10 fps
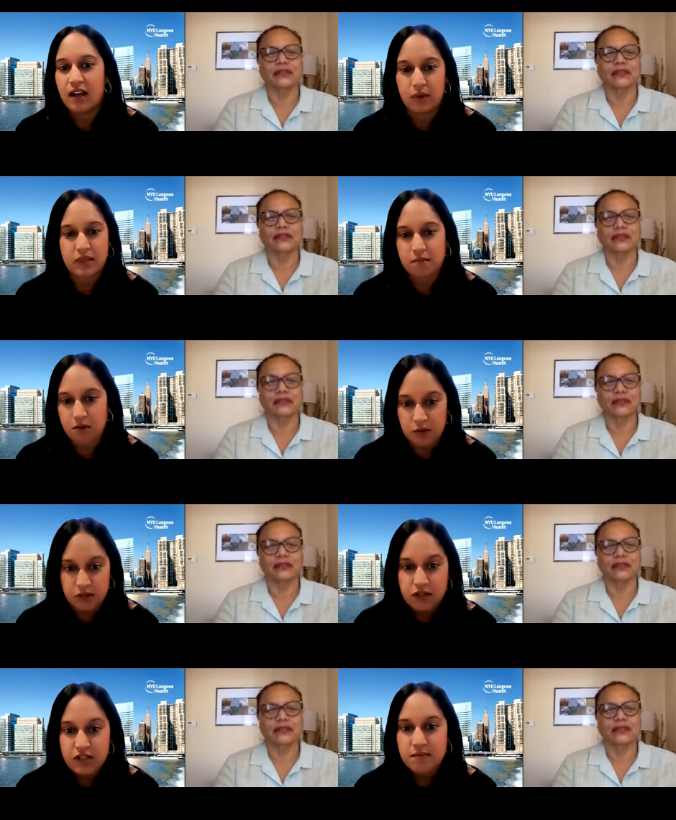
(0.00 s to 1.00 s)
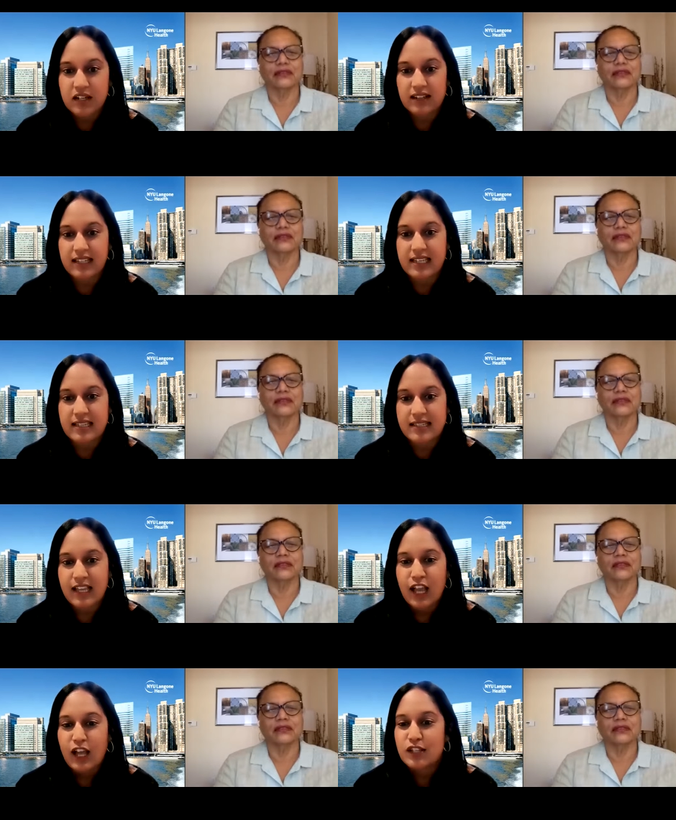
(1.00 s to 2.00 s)
Speaker 1: what the Promotoras model is.
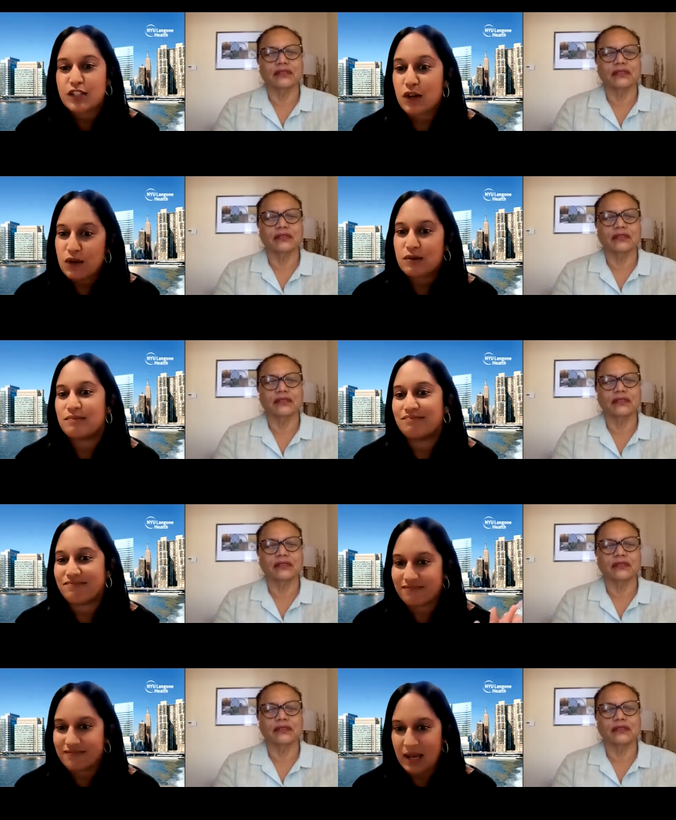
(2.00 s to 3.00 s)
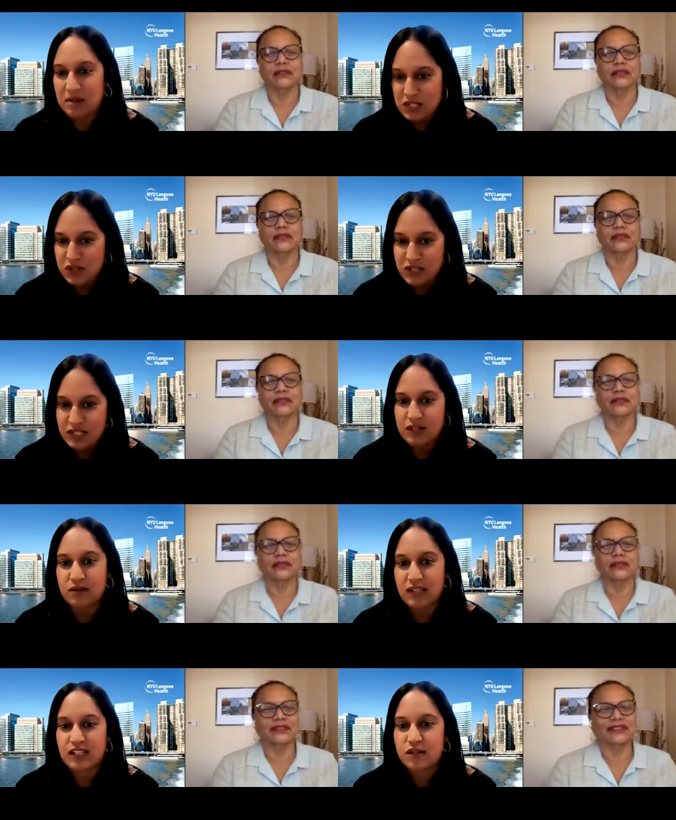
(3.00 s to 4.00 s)
So I'm going to turn to
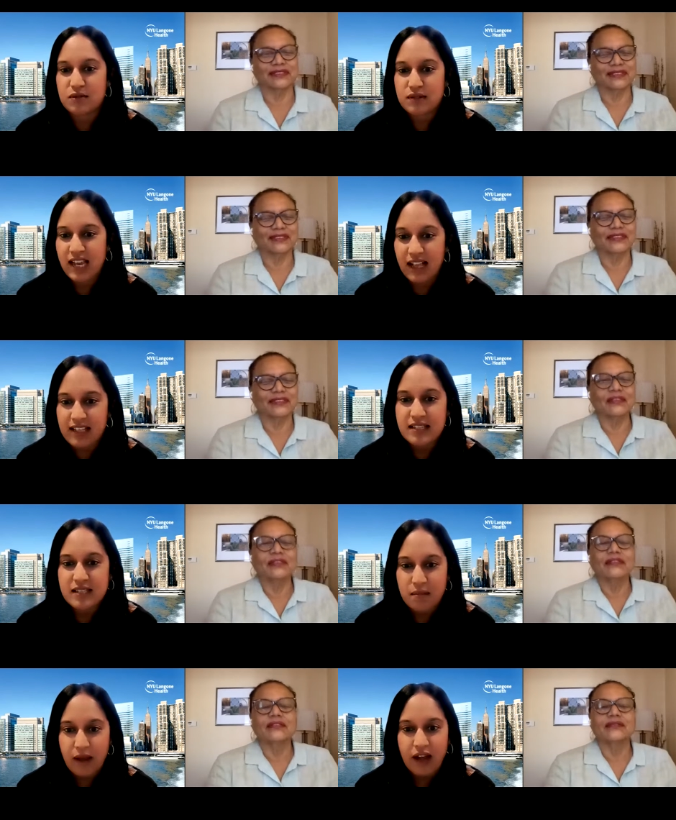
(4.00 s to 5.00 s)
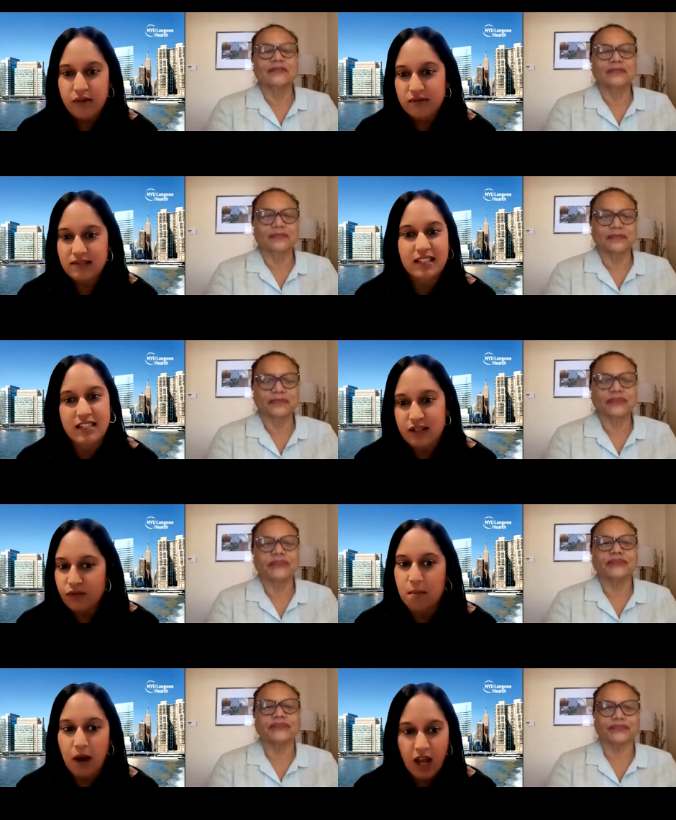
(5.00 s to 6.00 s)
you. Can you tell us about the
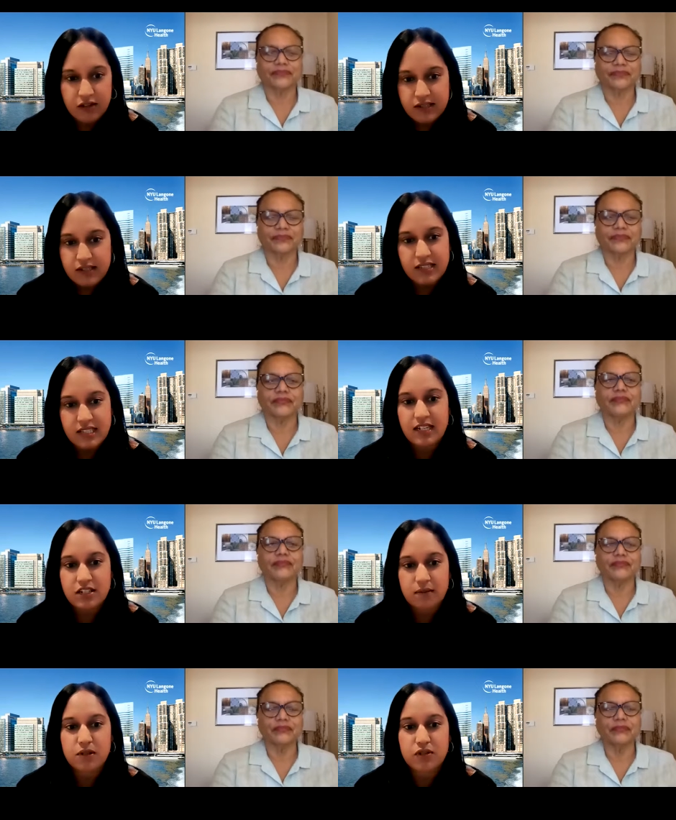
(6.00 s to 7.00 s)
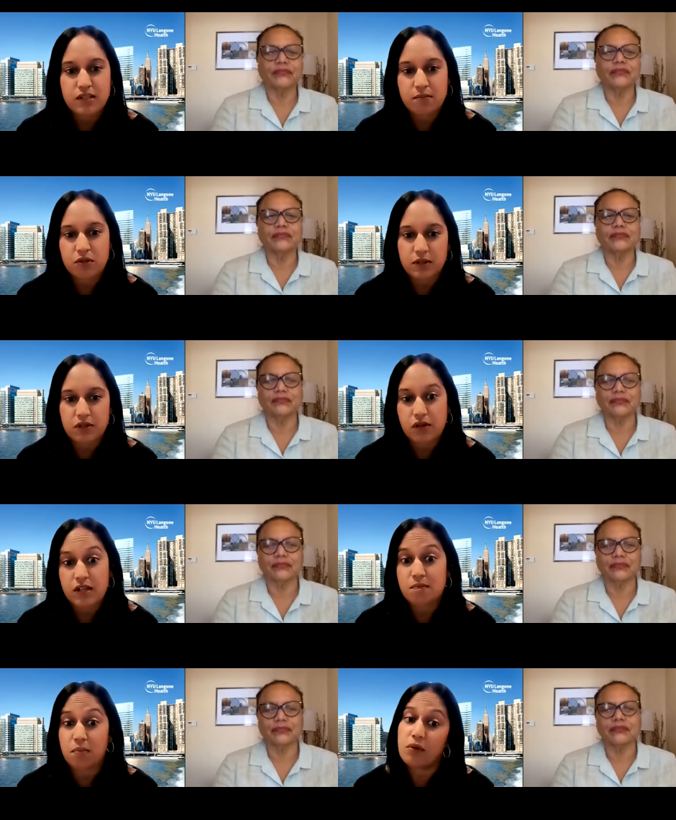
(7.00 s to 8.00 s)
different models of CHWs and
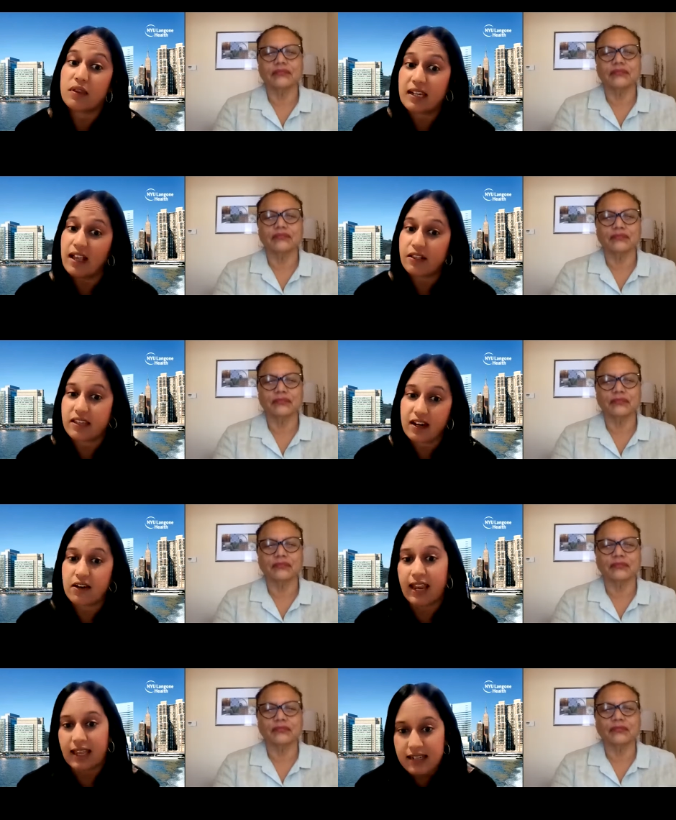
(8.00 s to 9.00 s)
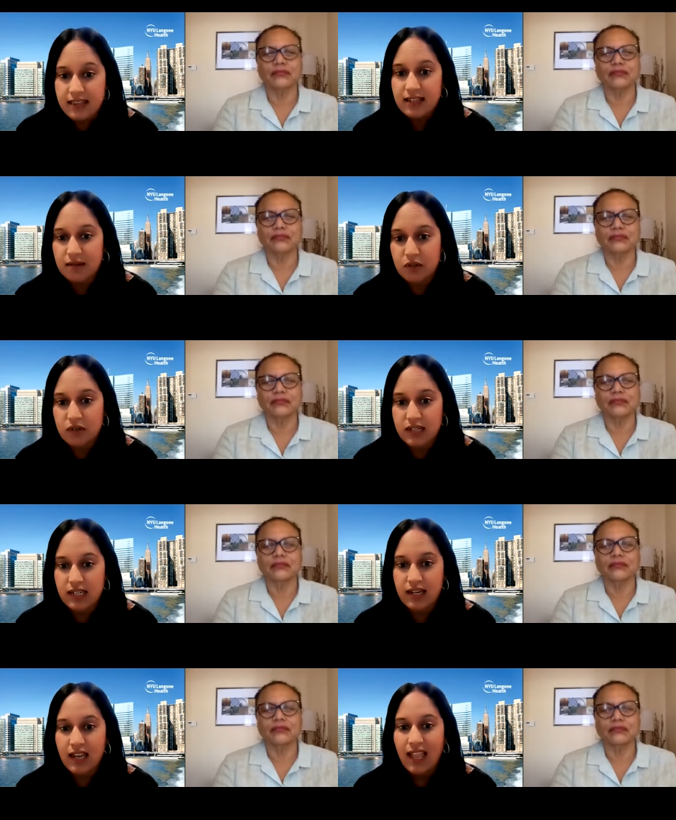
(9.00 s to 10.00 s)
Promotoras, both in healthcare and in the
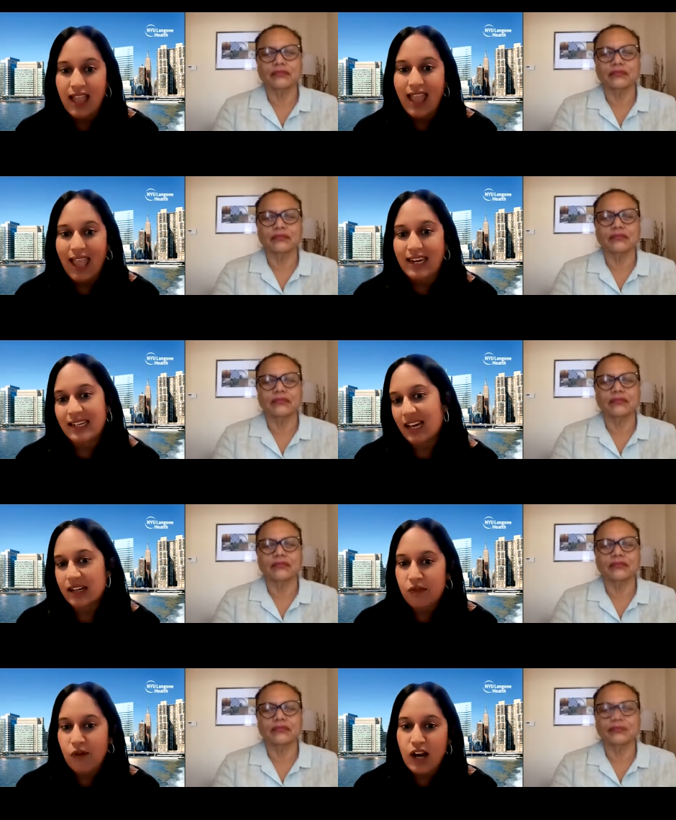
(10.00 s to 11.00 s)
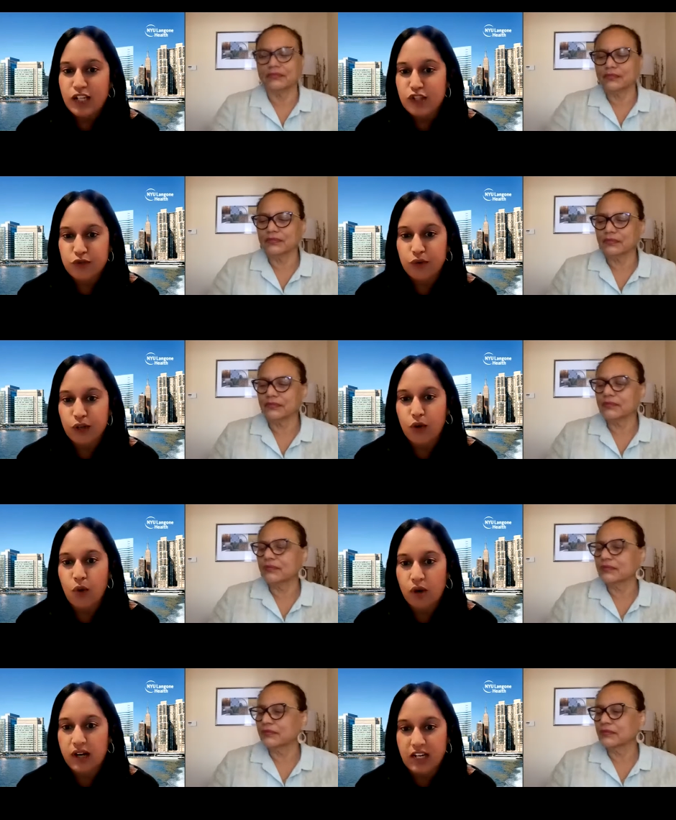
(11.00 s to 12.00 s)
community, and then kind of walk us through the
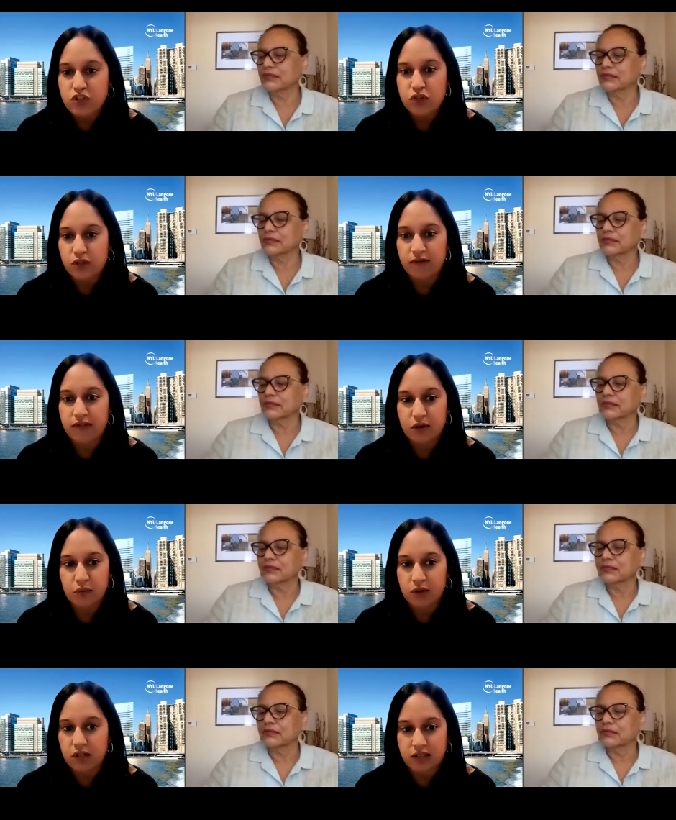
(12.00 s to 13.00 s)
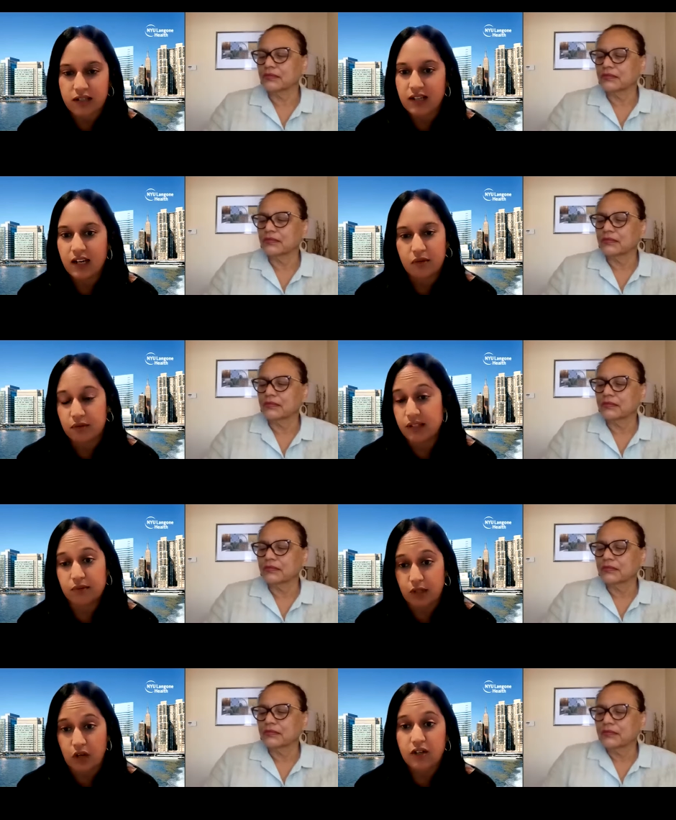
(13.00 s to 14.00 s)
core nature of their work
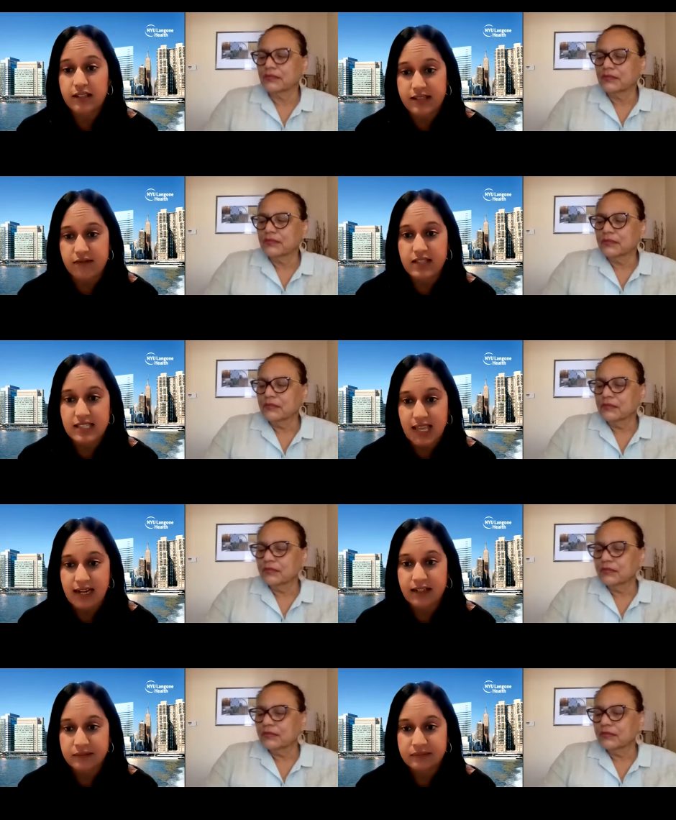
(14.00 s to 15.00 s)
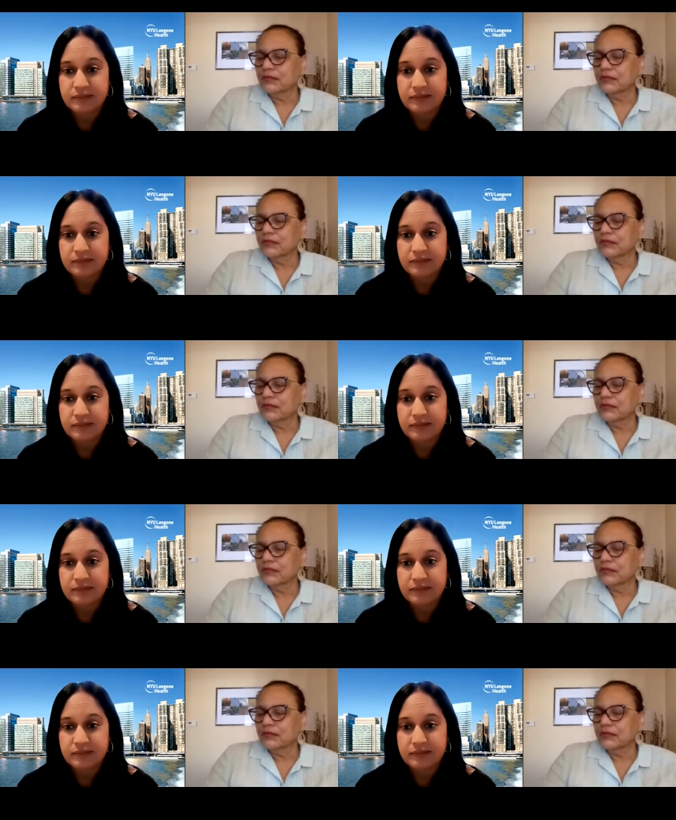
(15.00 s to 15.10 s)
really regardless of the setting.